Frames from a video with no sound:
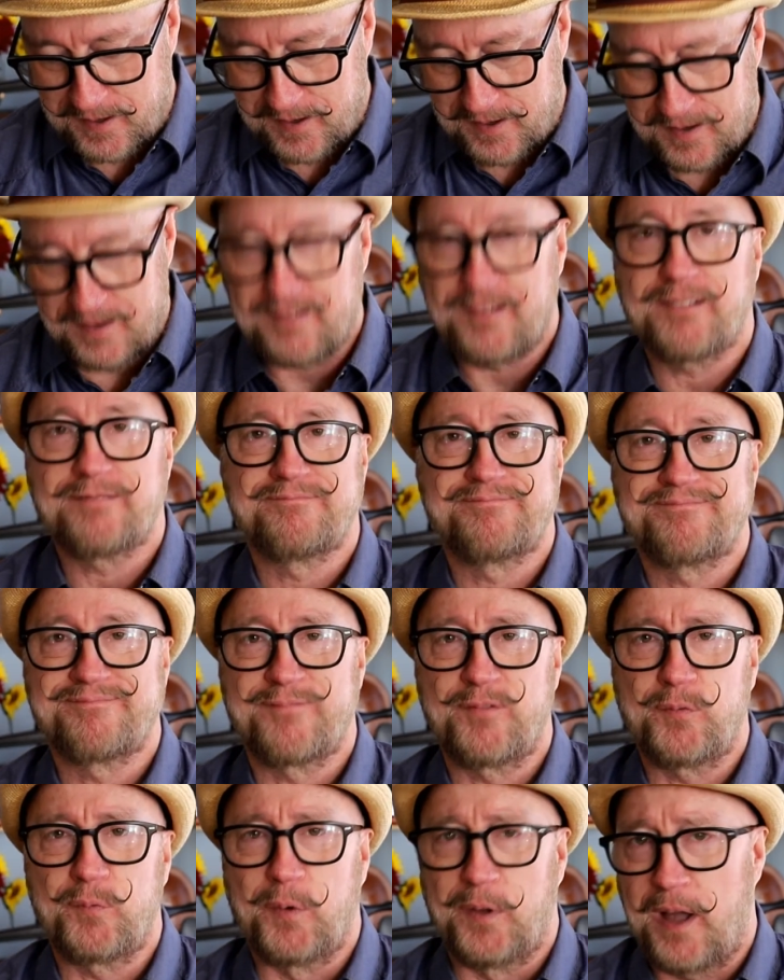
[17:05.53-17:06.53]
And
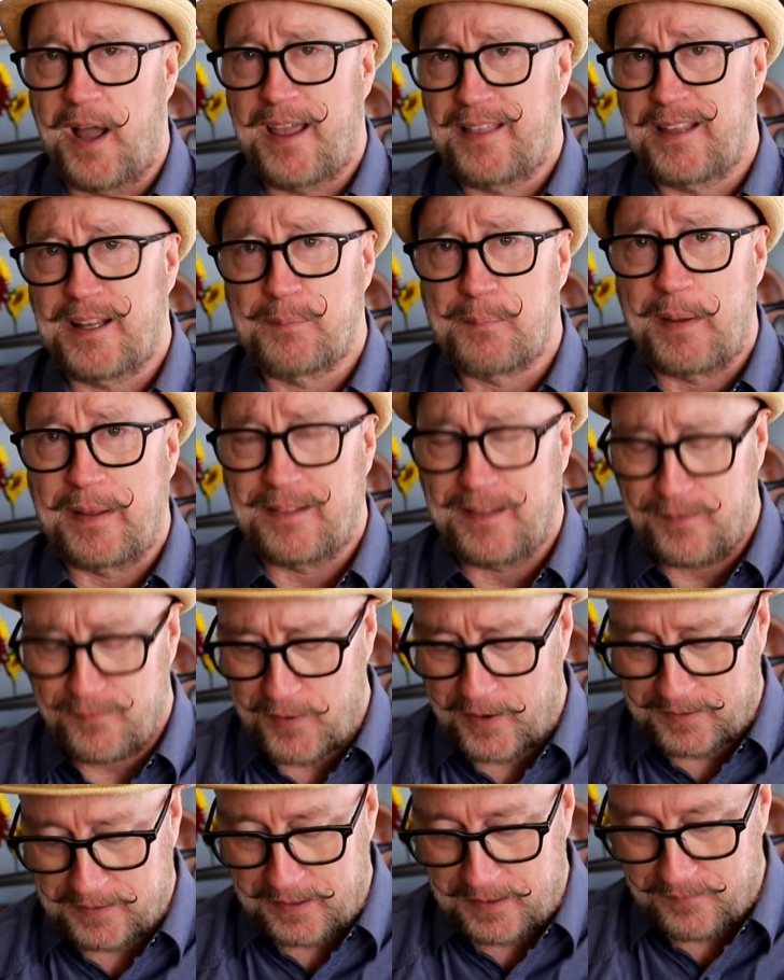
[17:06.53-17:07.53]
will, I think, make the
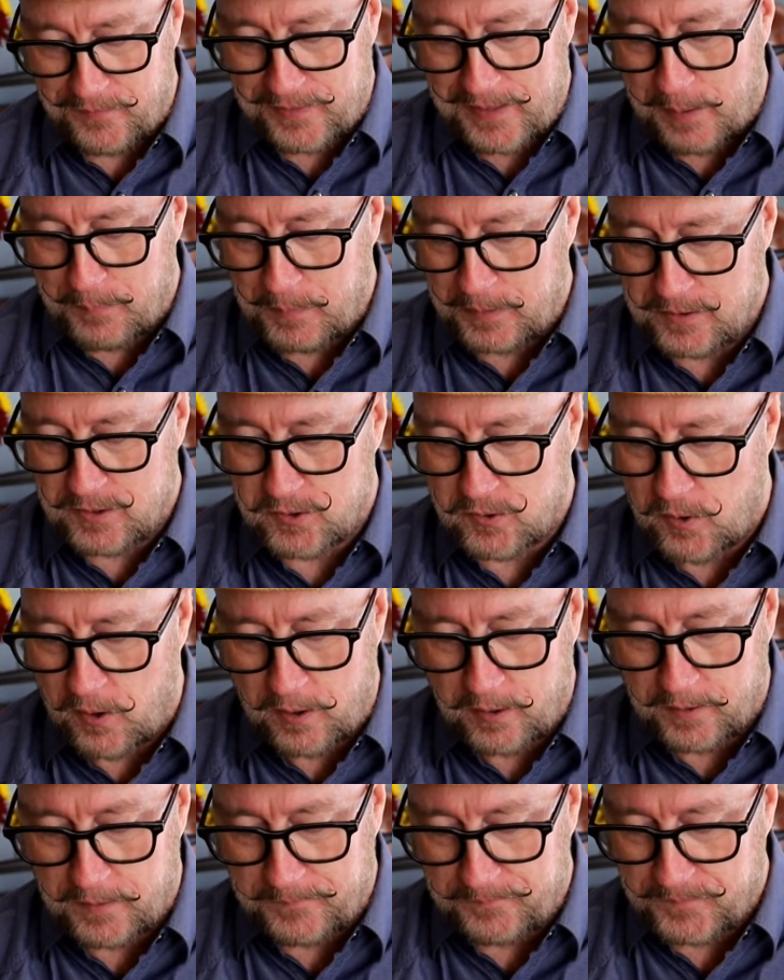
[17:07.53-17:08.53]
effect even that much
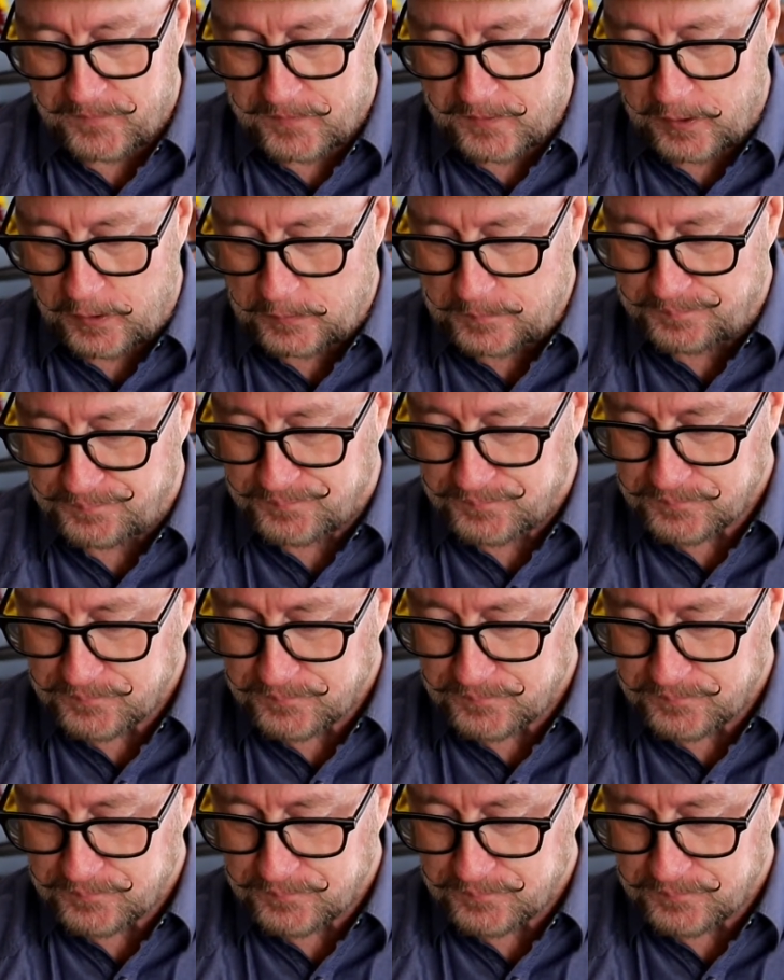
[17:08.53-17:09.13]
stronger. So